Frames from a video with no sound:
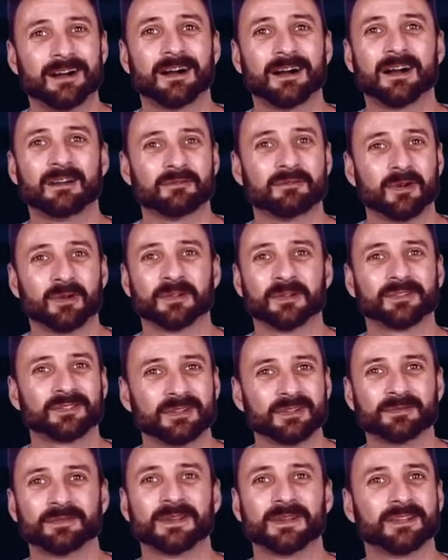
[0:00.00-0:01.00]
I
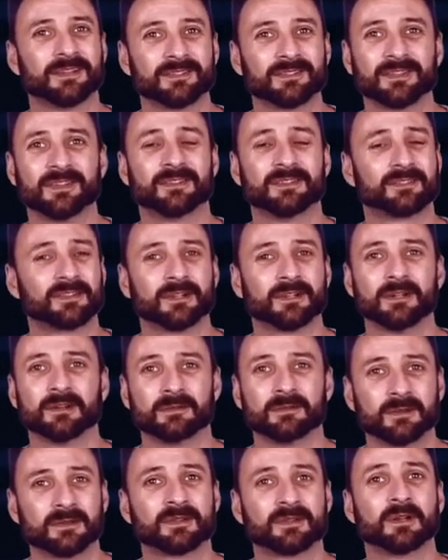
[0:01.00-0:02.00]
honestly think it's
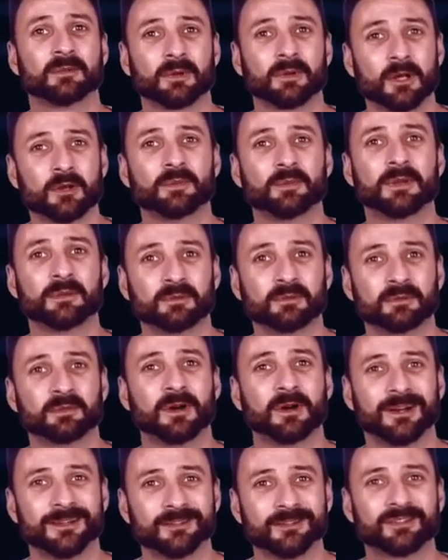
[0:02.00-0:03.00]
gonna blow people's
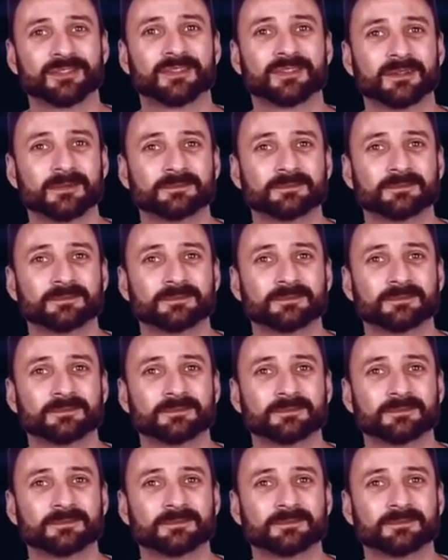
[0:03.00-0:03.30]
minds.